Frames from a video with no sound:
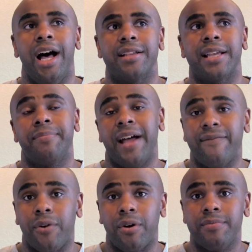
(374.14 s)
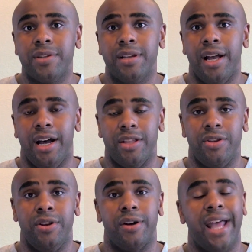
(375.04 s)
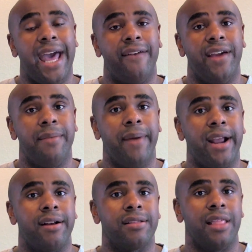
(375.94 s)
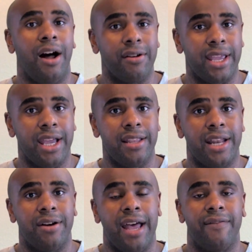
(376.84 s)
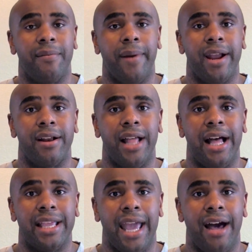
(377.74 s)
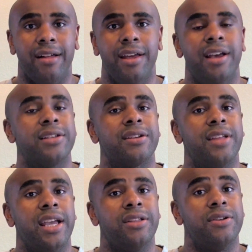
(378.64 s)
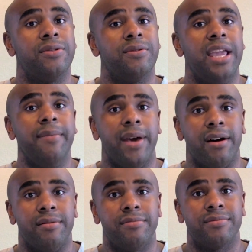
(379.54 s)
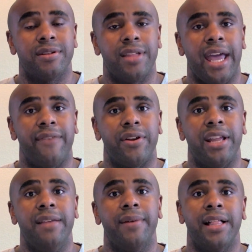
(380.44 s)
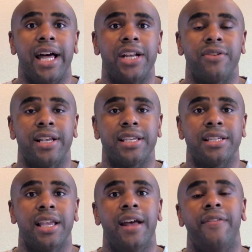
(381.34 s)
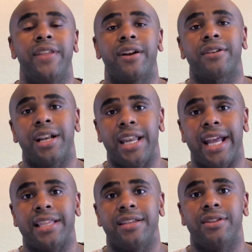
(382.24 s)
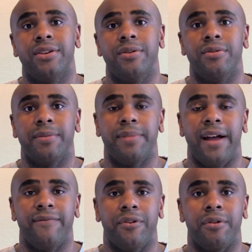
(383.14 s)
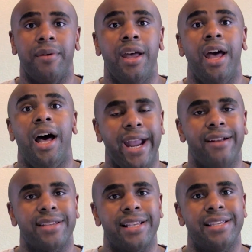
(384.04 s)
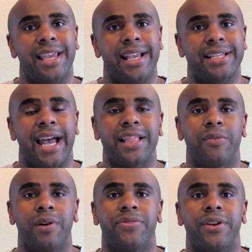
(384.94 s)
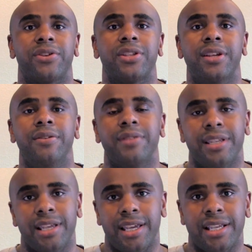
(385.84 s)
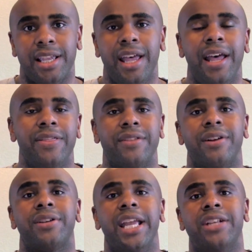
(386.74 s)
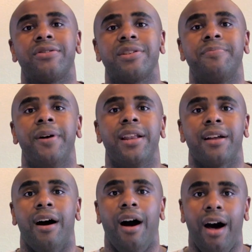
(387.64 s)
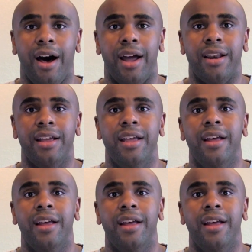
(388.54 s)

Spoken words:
Some platforms, you don't have a parent login, they don't have a parent account, so they do email. So they have their email addresses that are connected to the platform. Parents can see exactly what their student sees that their teacher is putting on